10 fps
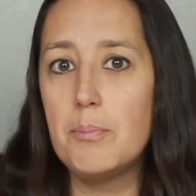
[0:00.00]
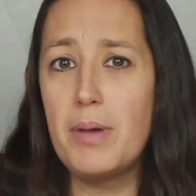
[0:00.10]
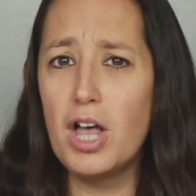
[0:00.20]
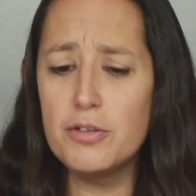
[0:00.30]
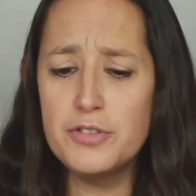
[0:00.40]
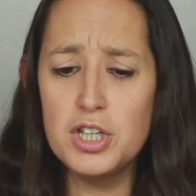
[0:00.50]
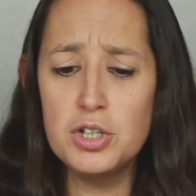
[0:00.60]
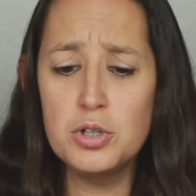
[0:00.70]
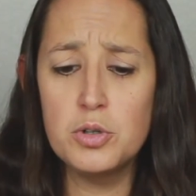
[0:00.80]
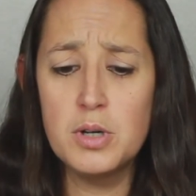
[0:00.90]

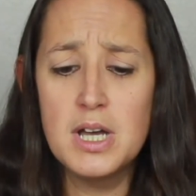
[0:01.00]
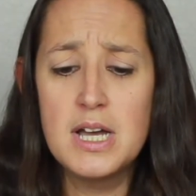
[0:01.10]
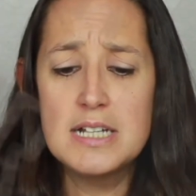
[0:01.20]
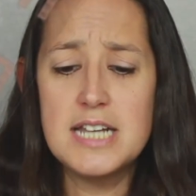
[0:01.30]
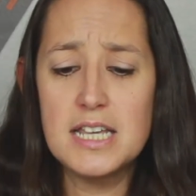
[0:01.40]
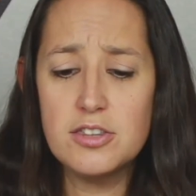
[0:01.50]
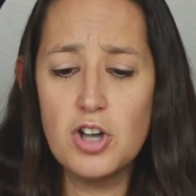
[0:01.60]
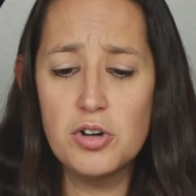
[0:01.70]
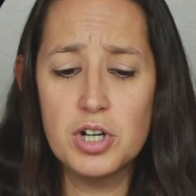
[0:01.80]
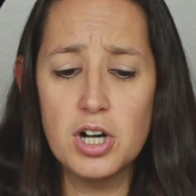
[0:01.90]
Bellevue, Death
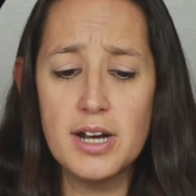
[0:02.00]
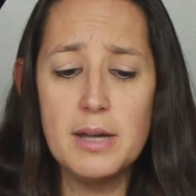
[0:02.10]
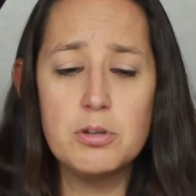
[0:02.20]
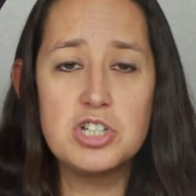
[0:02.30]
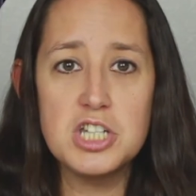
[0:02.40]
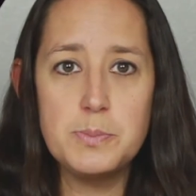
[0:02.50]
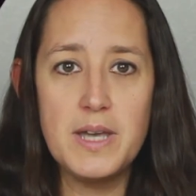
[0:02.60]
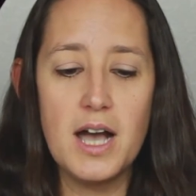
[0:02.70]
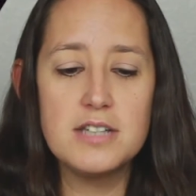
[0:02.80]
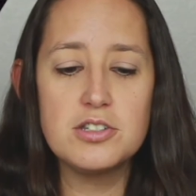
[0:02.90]
Donor, It Will Just Be
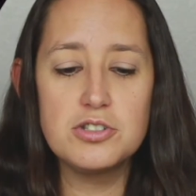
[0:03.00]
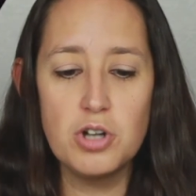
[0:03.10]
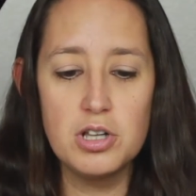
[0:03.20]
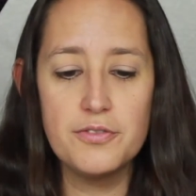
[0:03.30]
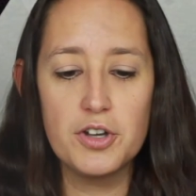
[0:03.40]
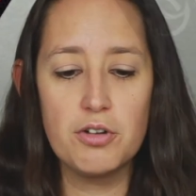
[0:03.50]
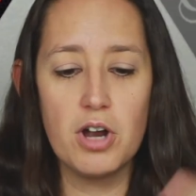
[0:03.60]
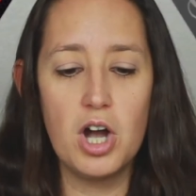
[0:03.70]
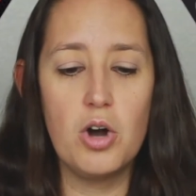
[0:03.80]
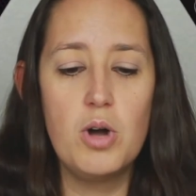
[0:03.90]
Us, Soul of the
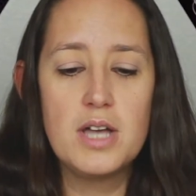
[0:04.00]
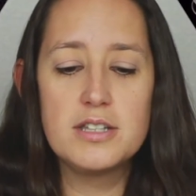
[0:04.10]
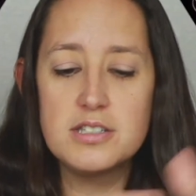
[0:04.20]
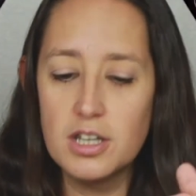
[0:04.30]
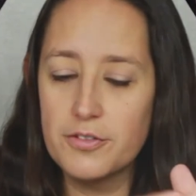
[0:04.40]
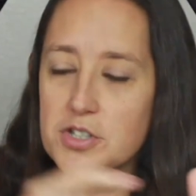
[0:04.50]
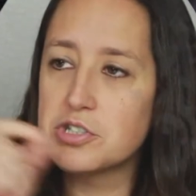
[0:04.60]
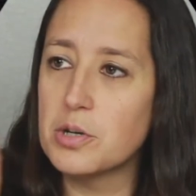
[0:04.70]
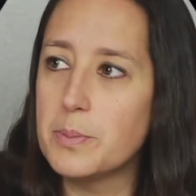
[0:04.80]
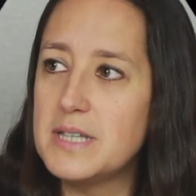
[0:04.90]
Crow, The Silvered
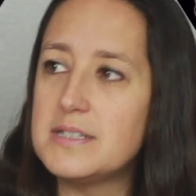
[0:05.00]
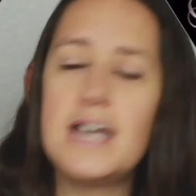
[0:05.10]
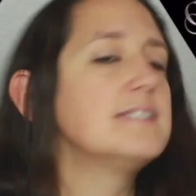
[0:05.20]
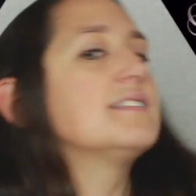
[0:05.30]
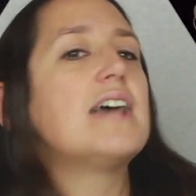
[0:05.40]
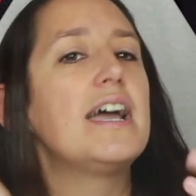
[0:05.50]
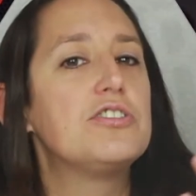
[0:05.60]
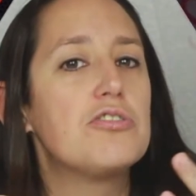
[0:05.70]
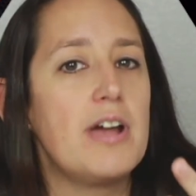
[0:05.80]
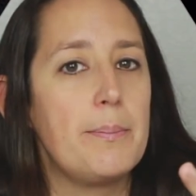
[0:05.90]
Serpents, and Side
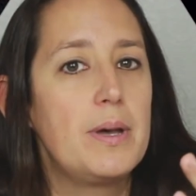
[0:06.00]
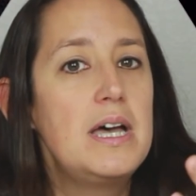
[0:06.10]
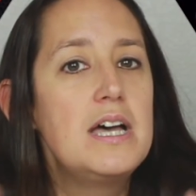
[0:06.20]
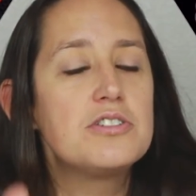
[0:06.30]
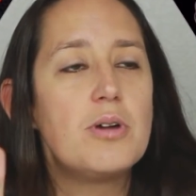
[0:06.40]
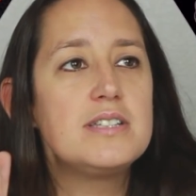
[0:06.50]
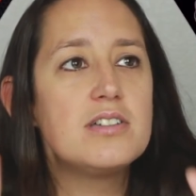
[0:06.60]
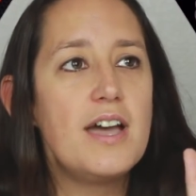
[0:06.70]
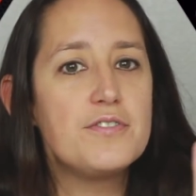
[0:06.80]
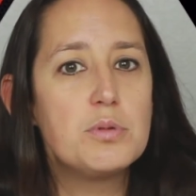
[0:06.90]
Trip. So I
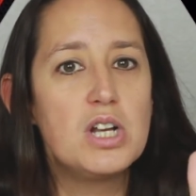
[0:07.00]
still have to read